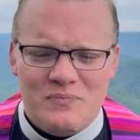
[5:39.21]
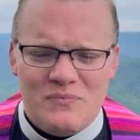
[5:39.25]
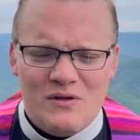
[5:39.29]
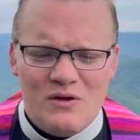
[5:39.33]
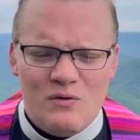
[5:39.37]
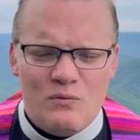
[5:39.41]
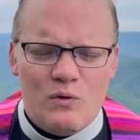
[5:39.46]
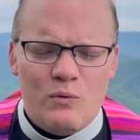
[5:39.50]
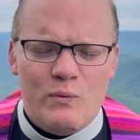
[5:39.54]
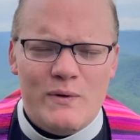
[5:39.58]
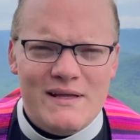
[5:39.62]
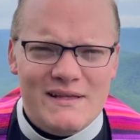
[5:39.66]

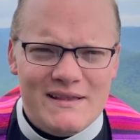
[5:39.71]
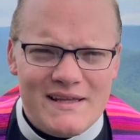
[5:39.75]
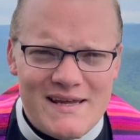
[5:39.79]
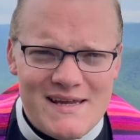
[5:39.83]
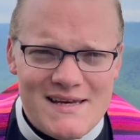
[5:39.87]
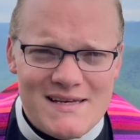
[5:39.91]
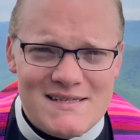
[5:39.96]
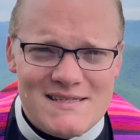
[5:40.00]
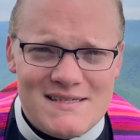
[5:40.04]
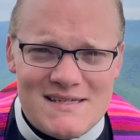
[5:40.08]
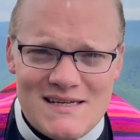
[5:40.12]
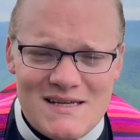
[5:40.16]
where we
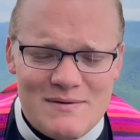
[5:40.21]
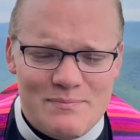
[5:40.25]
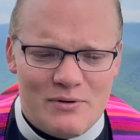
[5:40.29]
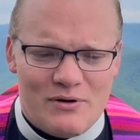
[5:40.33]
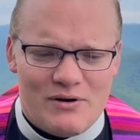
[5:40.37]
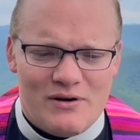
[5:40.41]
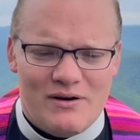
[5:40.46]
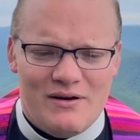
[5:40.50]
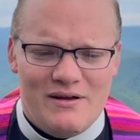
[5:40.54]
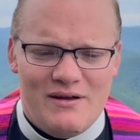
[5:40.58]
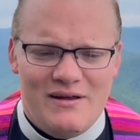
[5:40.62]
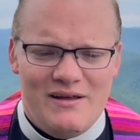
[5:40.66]
lean
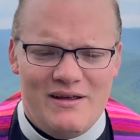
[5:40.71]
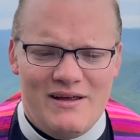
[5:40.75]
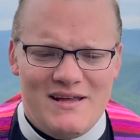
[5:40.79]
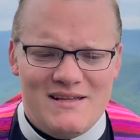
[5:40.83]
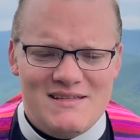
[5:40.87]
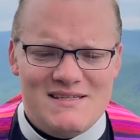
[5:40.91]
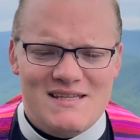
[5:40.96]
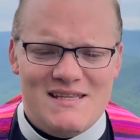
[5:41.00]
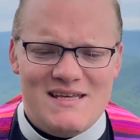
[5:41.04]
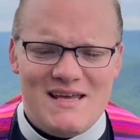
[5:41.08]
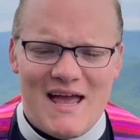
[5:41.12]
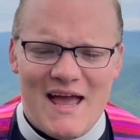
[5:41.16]
deeper
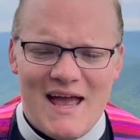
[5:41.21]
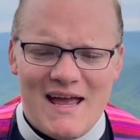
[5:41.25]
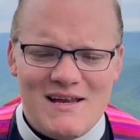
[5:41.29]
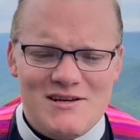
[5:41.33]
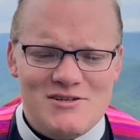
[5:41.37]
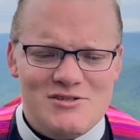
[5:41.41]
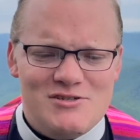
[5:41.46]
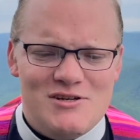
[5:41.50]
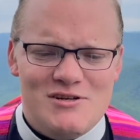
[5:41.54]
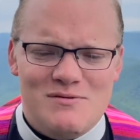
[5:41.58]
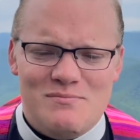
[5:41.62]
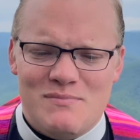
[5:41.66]
into the
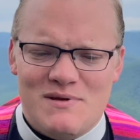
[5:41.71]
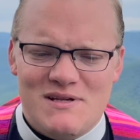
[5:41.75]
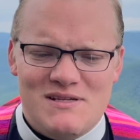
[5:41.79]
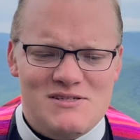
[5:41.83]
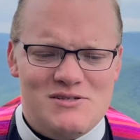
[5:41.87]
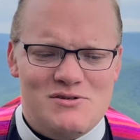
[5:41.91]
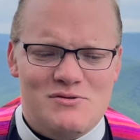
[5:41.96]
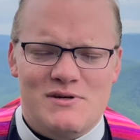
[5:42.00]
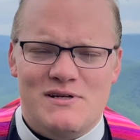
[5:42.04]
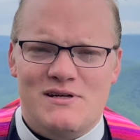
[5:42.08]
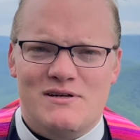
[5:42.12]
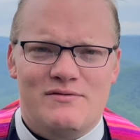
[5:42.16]
ancient
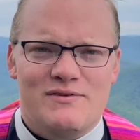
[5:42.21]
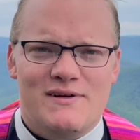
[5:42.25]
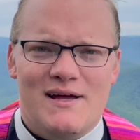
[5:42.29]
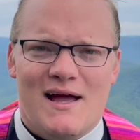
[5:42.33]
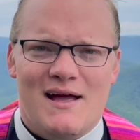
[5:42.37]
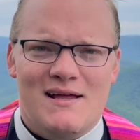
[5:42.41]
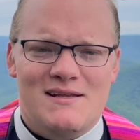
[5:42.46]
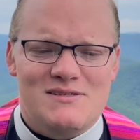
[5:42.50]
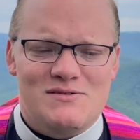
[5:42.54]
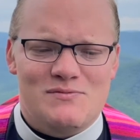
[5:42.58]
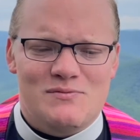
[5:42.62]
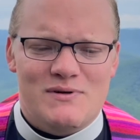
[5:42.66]
mystery of
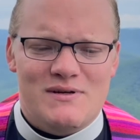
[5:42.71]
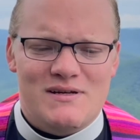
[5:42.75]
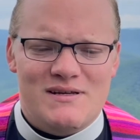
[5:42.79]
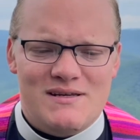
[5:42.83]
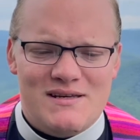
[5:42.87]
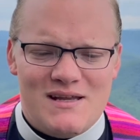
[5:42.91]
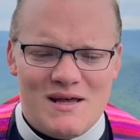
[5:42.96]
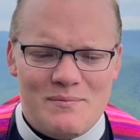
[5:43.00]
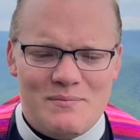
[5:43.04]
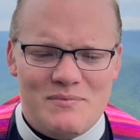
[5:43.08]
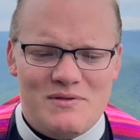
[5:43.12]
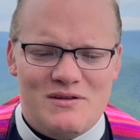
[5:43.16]
God's
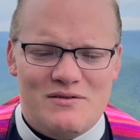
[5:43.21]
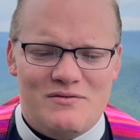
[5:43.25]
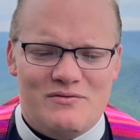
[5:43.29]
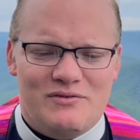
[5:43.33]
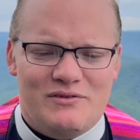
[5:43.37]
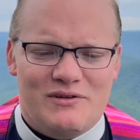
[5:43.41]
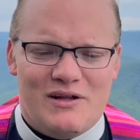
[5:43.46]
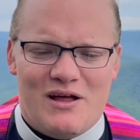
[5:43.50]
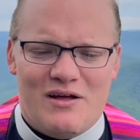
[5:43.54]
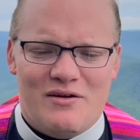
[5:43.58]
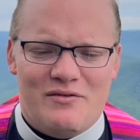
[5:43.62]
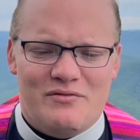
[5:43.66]
redemptive
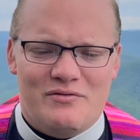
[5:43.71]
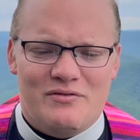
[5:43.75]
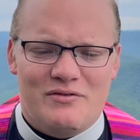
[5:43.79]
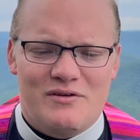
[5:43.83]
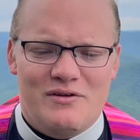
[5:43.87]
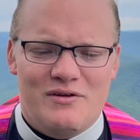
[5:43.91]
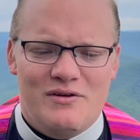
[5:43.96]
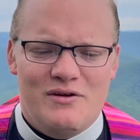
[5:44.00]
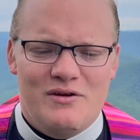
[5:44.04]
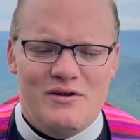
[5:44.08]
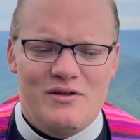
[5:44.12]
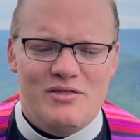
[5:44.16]
love
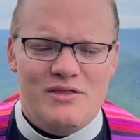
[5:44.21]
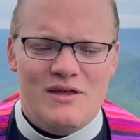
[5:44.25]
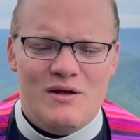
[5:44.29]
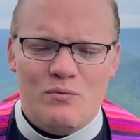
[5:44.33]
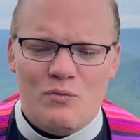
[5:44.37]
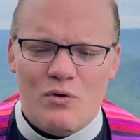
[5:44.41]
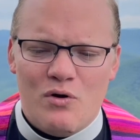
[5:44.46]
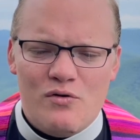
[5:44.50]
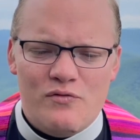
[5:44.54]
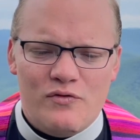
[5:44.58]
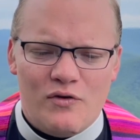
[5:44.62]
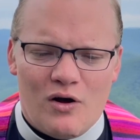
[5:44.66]
that
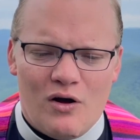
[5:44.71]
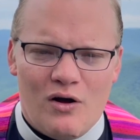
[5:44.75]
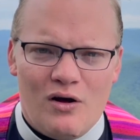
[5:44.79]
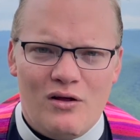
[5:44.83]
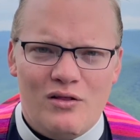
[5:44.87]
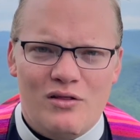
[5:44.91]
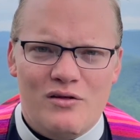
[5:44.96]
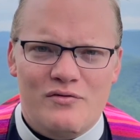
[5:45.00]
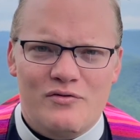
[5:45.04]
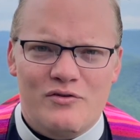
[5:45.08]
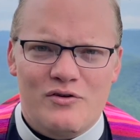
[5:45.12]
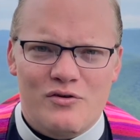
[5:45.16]
wove
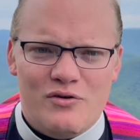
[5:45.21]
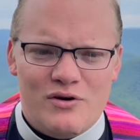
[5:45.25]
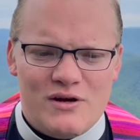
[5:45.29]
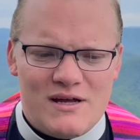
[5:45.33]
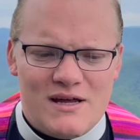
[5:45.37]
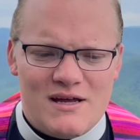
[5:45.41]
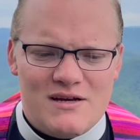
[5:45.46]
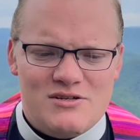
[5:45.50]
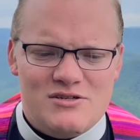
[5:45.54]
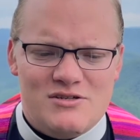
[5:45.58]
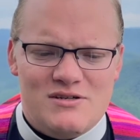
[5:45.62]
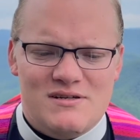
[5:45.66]
all of
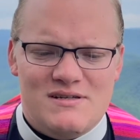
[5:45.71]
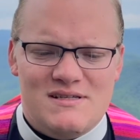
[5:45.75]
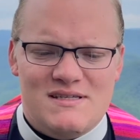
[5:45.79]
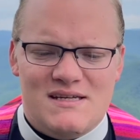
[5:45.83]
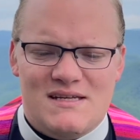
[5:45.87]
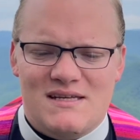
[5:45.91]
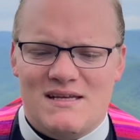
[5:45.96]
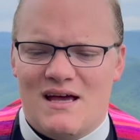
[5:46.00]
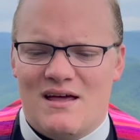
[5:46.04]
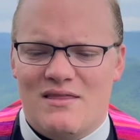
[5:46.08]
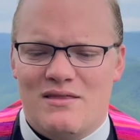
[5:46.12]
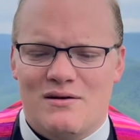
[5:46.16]
creation
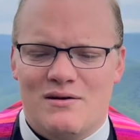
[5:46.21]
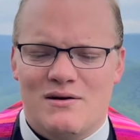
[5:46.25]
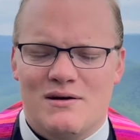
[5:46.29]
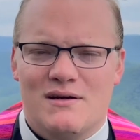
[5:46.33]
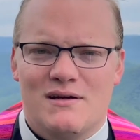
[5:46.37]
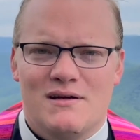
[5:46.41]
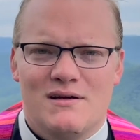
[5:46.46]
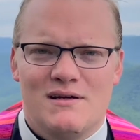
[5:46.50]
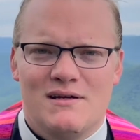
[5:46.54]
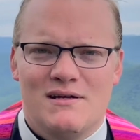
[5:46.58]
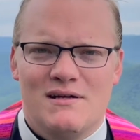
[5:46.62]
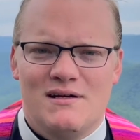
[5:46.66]
together
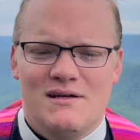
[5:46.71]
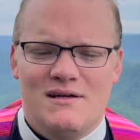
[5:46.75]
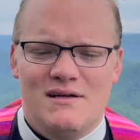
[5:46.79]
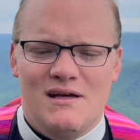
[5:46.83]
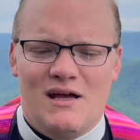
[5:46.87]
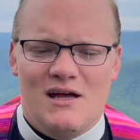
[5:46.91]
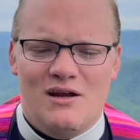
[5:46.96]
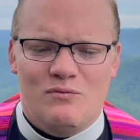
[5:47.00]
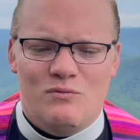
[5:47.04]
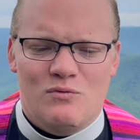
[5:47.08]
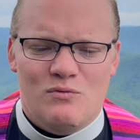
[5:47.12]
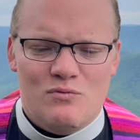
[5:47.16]

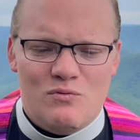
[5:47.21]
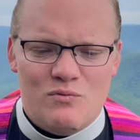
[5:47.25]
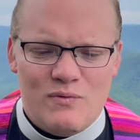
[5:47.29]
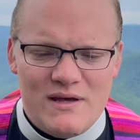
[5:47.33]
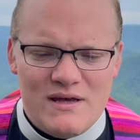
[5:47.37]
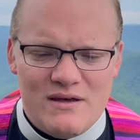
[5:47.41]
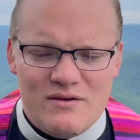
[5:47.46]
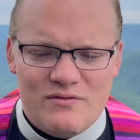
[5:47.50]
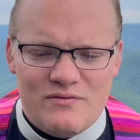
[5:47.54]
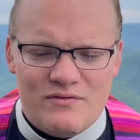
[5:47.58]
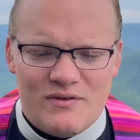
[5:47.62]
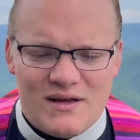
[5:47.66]
and will
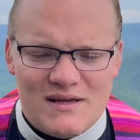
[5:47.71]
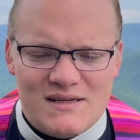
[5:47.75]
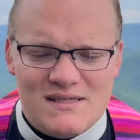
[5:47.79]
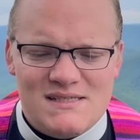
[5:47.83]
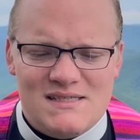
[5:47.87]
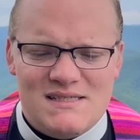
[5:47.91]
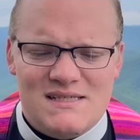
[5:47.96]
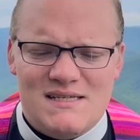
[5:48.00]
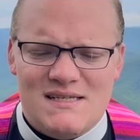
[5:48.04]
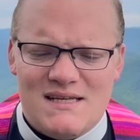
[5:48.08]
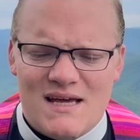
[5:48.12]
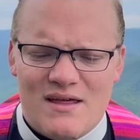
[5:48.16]
weave us
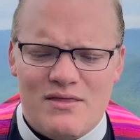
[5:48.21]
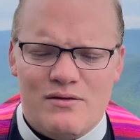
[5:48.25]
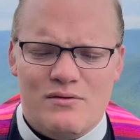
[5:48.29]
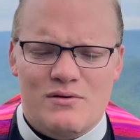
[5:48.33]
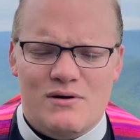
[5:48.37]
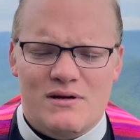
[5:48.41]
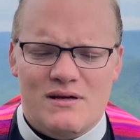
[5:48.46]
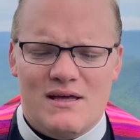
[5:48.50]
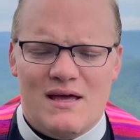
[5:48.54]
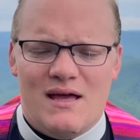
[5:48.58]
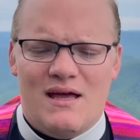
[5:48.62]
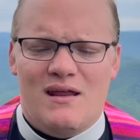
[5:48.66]
together
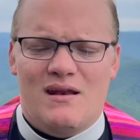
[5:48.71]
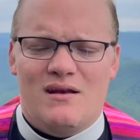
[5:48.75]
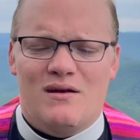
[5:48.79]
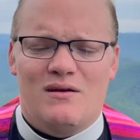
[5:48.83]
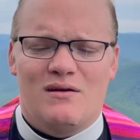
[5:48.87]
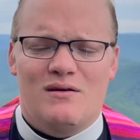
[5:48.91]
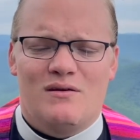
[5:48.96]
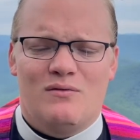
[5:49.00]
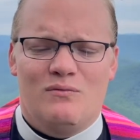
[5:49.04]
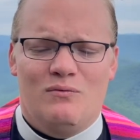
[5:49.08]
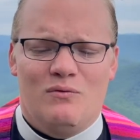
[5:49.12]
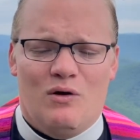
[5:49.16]
again
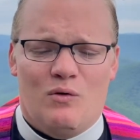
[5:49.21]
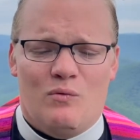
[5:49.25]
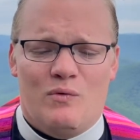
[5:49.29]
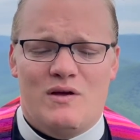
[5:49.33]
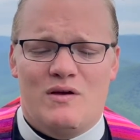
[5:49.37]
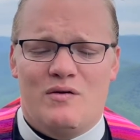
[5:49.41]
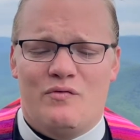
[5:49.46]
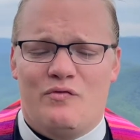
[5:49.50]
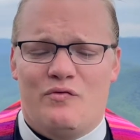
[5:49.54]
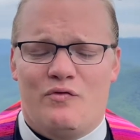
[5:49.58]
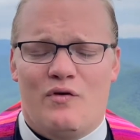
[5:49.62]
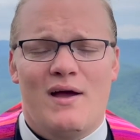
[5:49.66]
where we
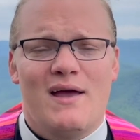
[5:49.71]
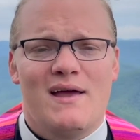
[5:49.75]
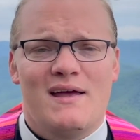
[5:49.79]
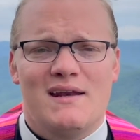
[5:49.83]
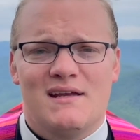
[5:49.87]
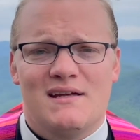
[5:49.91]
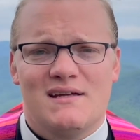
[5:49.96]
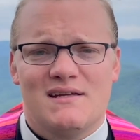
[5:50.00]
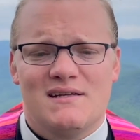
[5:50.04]
have frayed.